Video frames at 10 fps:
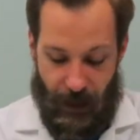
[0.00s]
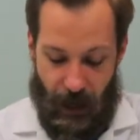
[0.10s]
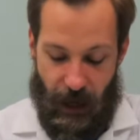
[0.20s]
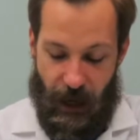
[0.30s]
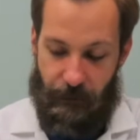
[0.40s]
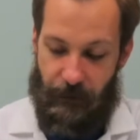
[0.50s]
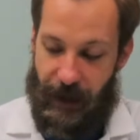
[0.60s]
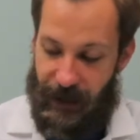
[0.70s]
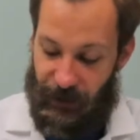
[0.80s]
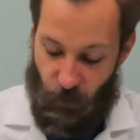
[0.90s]
And
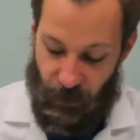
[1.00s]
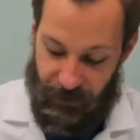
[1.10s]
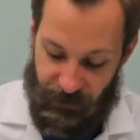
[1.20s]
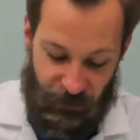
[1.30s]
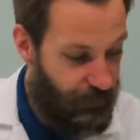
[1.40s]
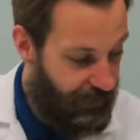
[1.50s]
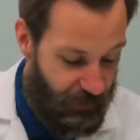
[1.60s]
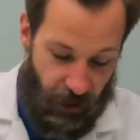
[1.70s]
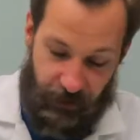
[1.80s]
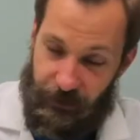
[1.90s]
according to these
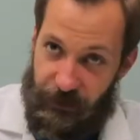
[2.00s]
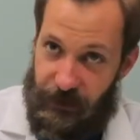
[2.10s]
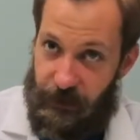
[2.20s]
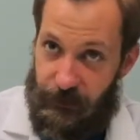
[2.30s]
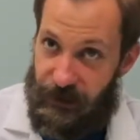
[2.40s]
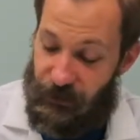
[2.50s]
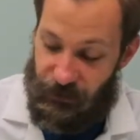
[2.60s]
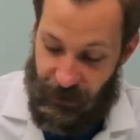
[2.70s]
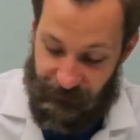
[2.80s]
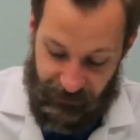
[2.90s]
authors and the research
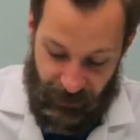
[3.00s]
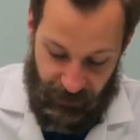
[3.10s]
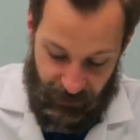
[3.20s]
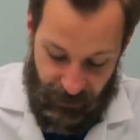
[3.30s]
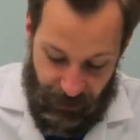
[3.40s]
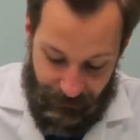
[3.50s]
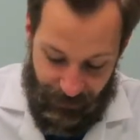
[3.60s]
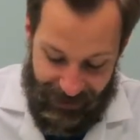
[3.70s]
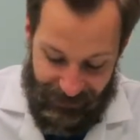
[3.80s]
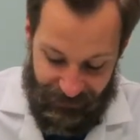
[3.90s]
I've done,
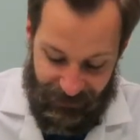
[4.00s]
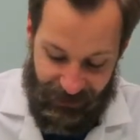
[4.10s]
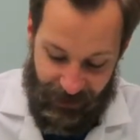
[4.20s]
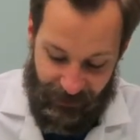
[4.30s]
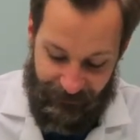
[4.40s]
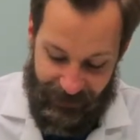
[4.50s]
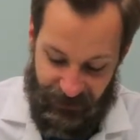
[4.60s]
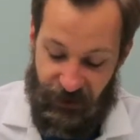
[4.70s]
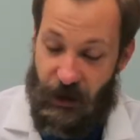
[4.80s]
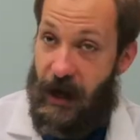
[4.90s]
Basil clarifies
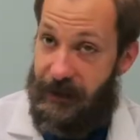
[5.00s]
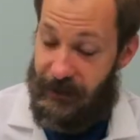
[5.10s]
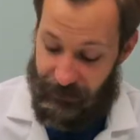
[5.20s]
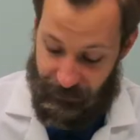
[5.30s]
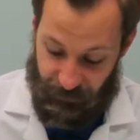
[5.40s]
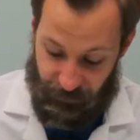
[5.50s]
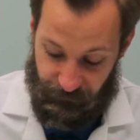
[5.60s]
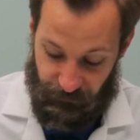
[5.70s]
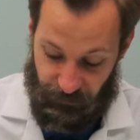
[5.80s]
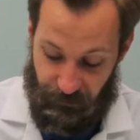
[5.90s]
thoughts. It's good
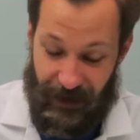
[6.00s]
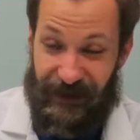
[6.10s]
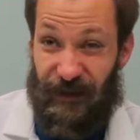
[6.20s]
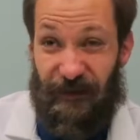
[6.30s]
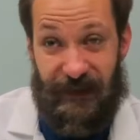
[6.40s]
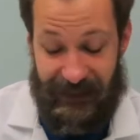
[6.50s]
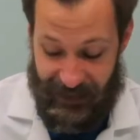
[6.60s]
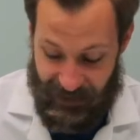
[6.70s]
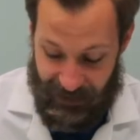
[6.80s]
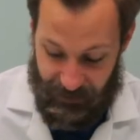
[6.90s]
for mental
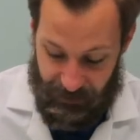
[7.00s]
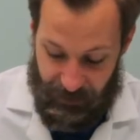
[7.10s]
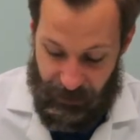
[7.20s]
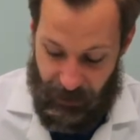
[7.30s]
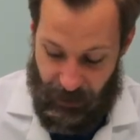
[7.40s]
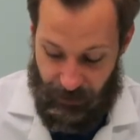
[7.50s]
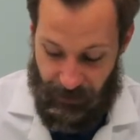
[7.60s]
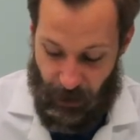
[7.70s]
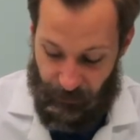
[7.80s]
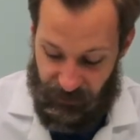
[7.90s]
fatigue,
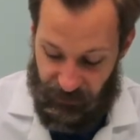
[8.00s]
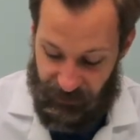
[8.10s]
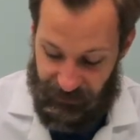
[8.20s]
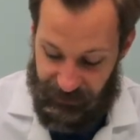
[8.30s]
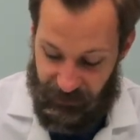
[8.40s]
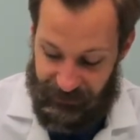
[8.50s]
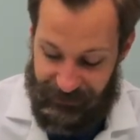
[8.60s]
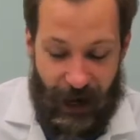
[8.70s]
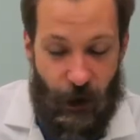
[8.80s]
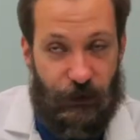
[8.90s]
helps clear
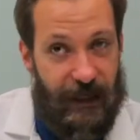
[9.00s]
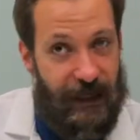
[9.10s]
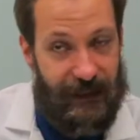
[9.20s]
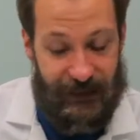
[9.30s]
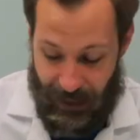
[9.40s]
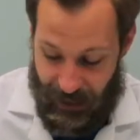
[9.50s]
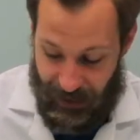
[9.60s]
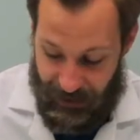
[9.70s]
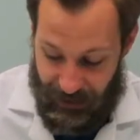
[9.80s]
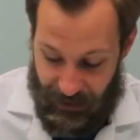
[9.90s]
doubt and
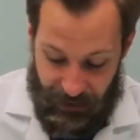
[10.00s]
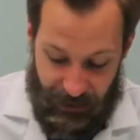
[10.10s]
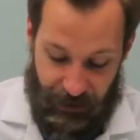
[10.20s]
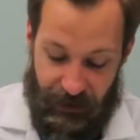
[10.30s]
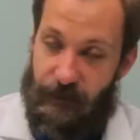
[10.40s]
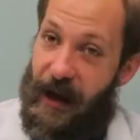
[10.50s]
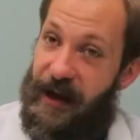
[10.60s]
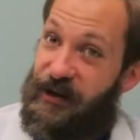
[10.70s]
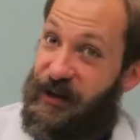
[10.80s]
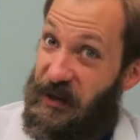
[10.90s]
anxiety,
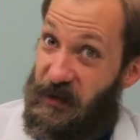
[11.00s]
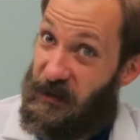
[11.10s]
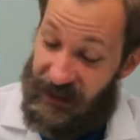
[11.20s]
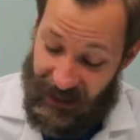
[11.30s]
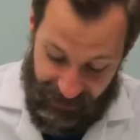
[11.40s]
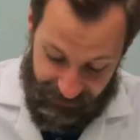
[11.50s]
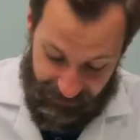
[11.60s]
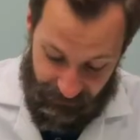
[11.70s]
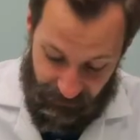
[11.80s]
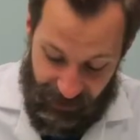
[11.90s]
inspires
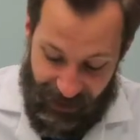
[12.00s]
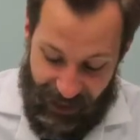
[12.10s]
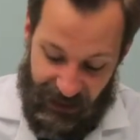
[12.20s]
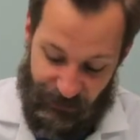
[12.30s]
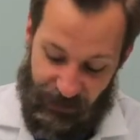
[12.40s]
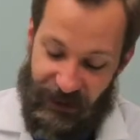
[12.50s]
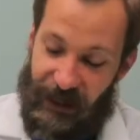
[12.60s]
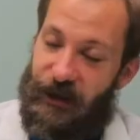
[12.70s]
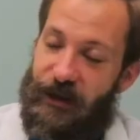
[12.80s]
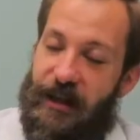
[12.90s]
enthusiasm, and it's
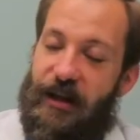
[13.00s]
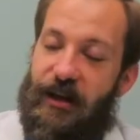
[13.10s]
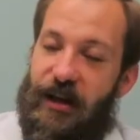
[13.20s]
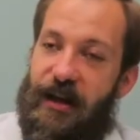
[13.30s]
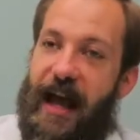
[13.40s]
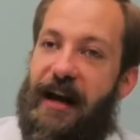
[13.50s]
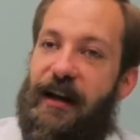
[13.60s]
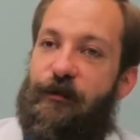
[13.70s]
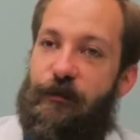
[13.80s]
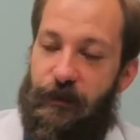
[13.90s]
particularly good
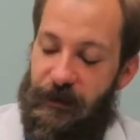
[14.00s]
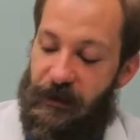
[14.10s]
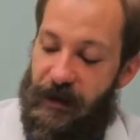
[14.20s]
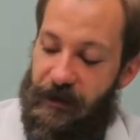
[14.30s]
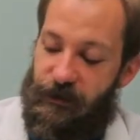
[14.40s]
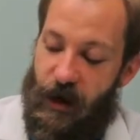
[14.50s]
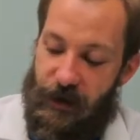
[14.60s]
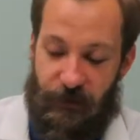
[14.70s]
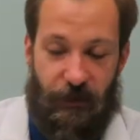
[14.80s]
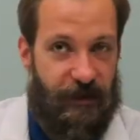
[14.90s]
when you're at a
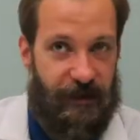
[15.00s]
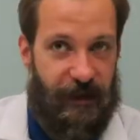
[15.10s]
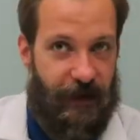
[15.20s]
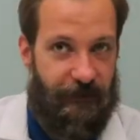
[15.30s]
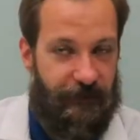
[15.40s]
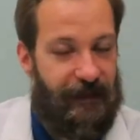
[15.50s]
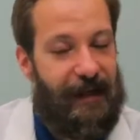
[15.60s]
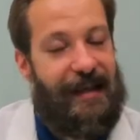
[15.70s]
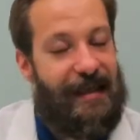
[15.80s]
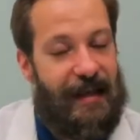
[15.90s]
crossroads in life. And
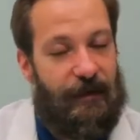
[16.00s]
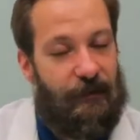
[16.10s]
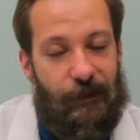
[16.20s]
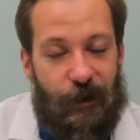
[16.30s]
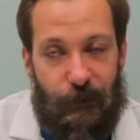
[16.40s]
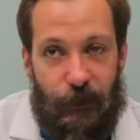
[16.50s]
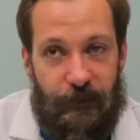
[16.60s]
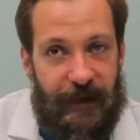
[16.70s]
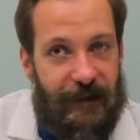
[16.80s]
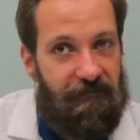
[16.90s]
I think when you're
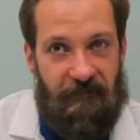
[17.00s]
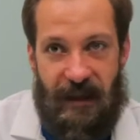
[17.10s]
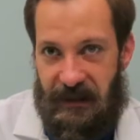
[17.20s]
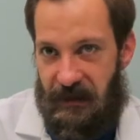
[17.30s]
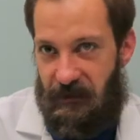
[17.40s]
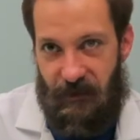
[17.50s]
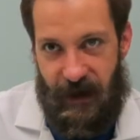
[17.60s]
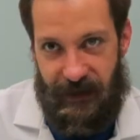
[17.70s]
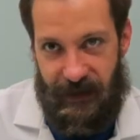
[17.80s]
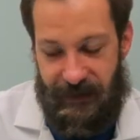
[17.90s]
moving, that's a
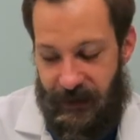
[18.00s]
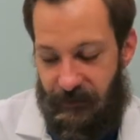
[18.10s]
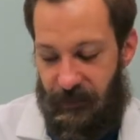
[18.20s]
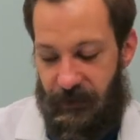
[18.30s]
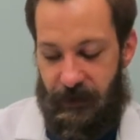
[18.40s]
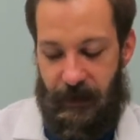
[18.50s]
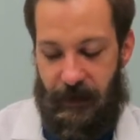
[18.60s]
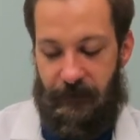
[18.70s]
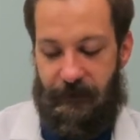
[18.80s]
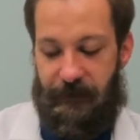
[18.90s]
great example
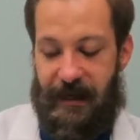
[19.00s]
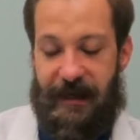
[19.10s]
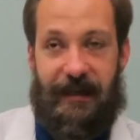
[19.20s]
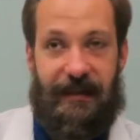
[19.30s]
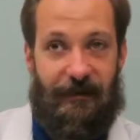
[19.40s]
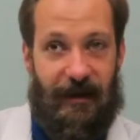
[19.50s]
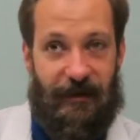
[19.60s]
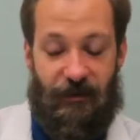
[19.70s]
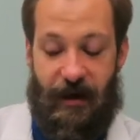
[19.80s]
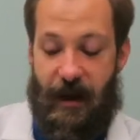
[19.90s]
of needing some
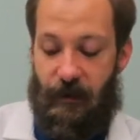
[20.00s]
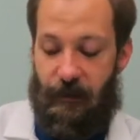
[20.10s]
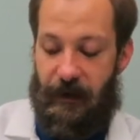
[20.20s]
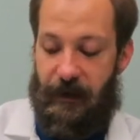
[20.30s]
extra help.